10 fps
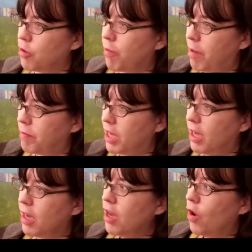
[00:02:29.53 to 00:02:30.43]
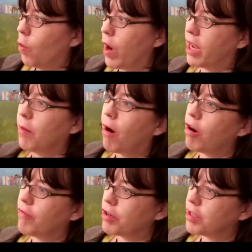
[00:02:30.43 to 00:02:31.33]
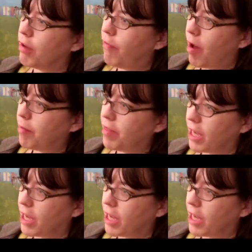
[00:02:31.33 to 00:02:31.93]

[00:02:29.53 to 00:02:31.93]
you might be waking part of yourself up